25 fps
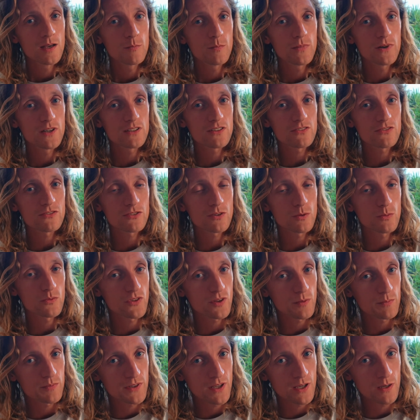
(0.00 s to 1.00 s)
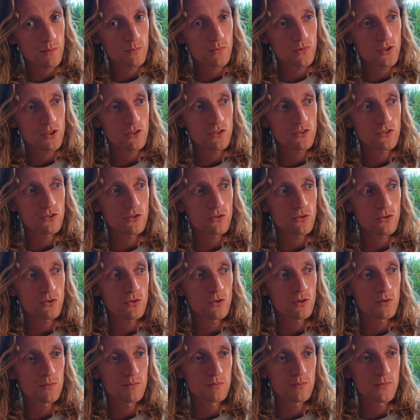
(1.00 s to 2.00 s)
But from September
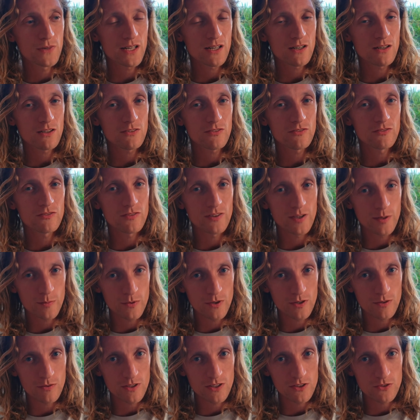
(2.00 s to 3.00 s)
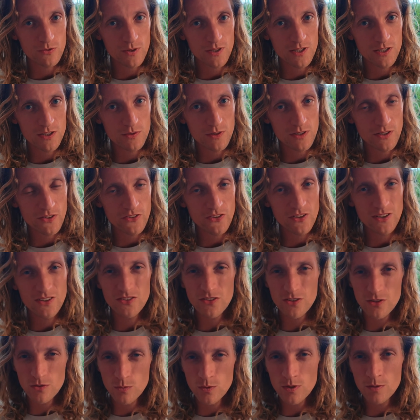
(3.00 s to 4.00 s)
to middle of February
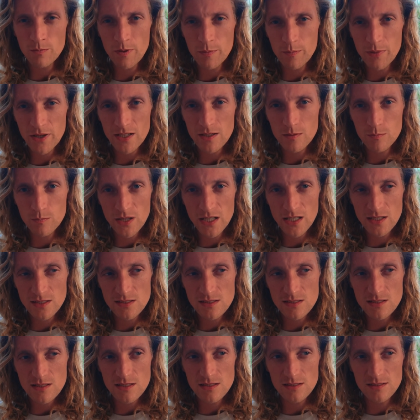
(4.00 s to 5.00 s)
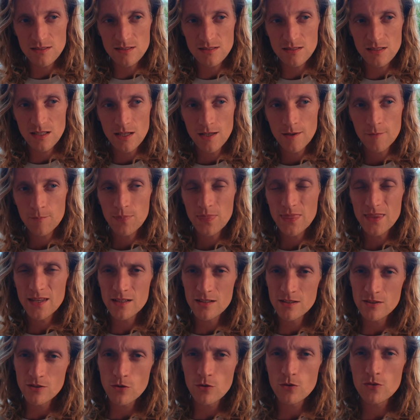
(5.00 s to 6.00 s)
2026, it will be back in Pisces.
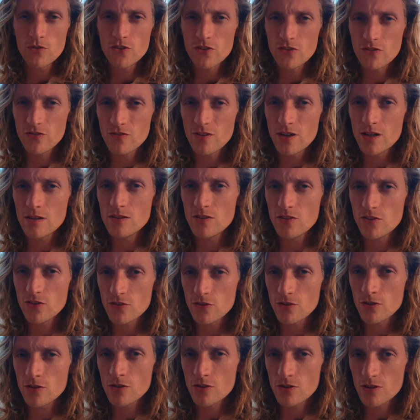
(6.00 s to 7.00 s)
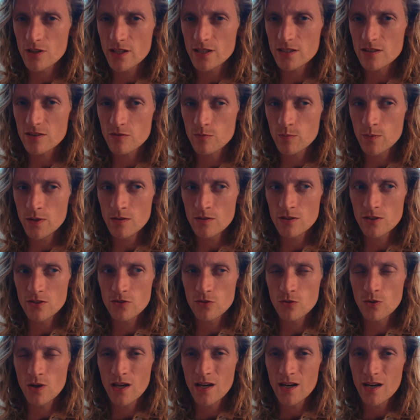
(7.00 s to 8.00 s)
And it holds this very strong collective mirror
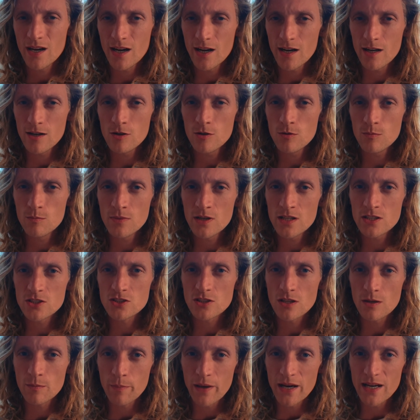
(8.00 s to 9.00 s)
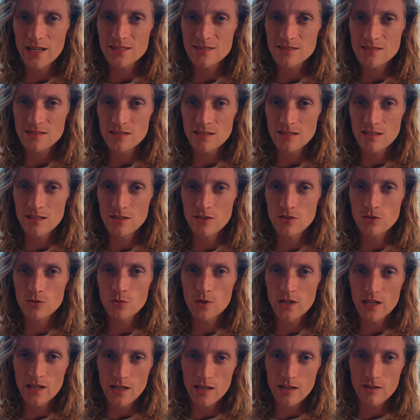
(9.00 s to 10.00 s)
to how much capacity do
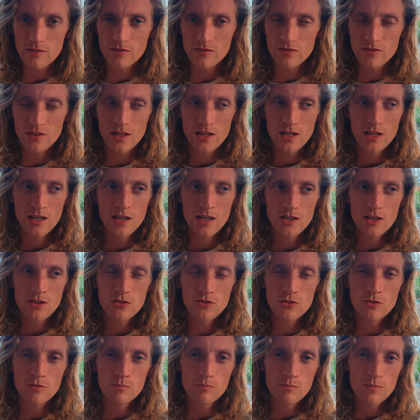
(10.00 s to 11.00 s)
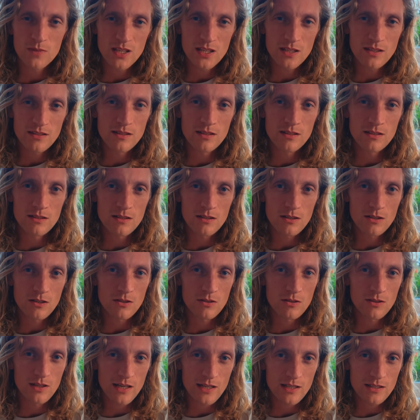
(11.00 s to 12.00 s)
we have to meet the
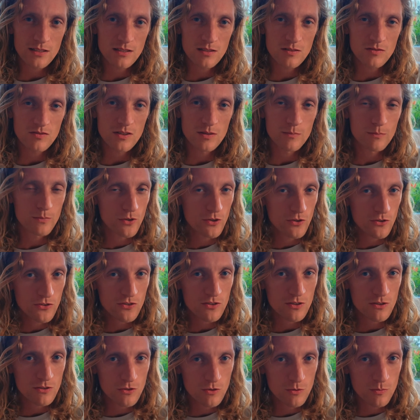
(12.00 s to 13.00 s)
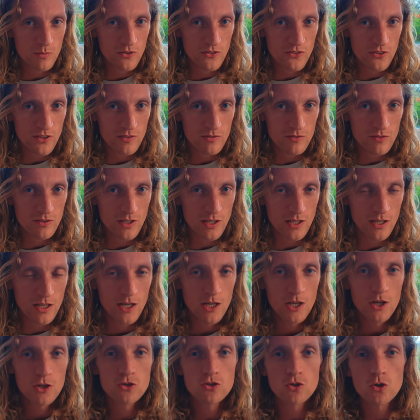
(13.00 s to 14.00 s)
collective and personal human suffering,
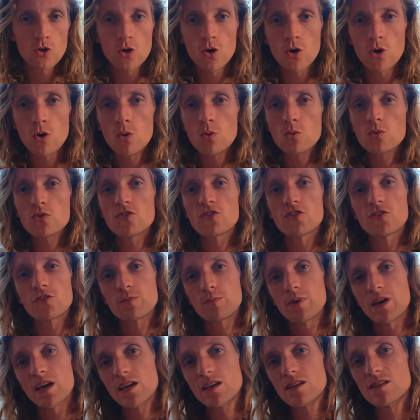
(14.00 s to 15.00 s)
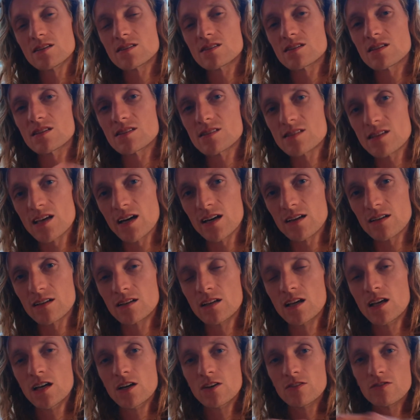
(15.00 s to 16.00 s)
to hold space,
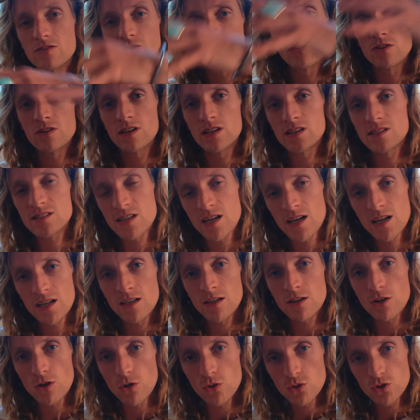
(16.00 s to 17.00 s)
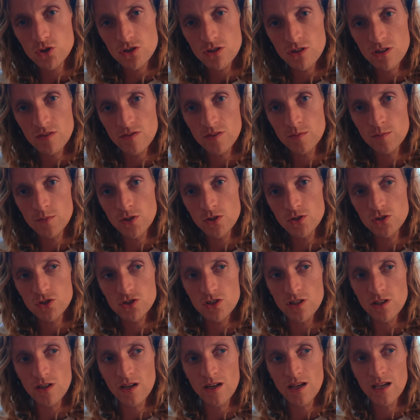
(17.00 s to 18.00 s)
Saturn, for the entire ocean of
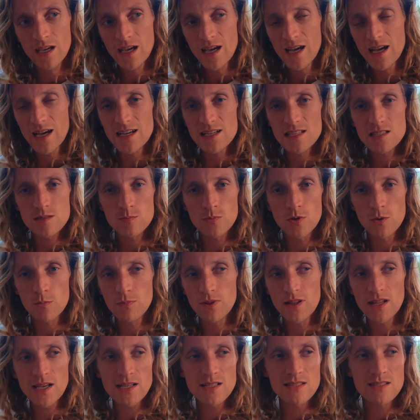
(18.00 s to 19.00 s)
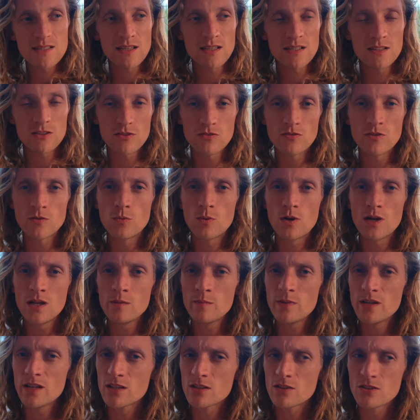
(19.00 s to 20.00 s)
emotion, as perplexing and
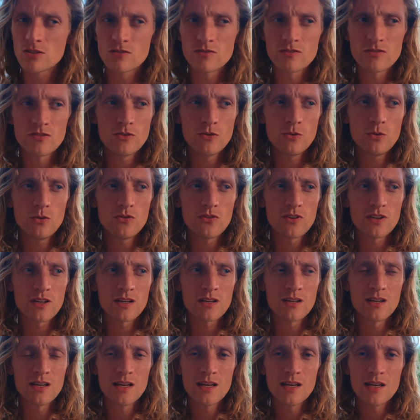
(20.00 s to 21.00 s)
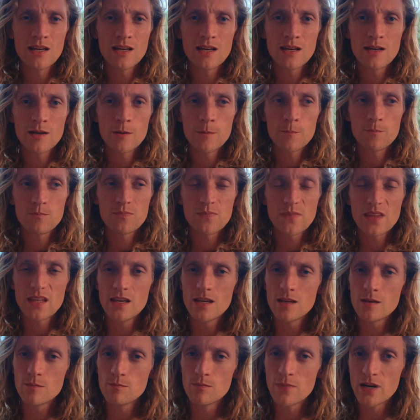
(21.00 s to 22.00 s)
overwhelming and confusing
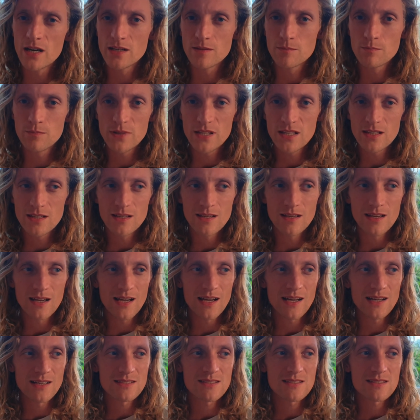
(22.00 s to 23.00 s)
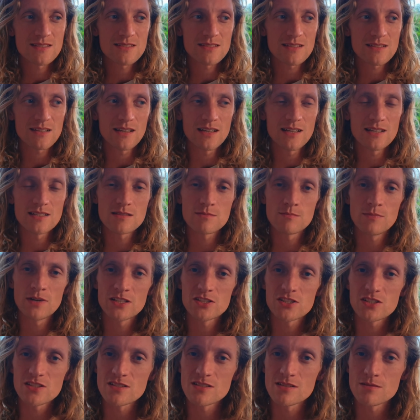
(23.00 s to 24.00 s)
it might be, as
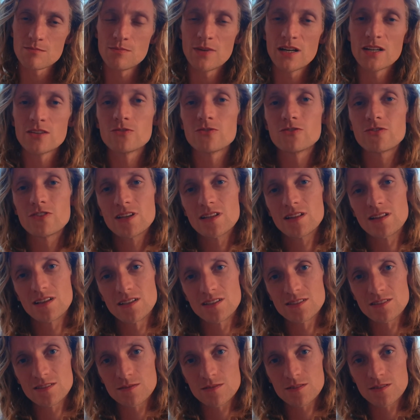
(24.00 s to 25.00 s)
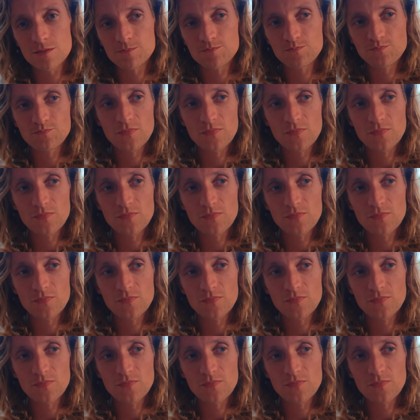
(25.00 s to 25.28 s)
much as it might feel us,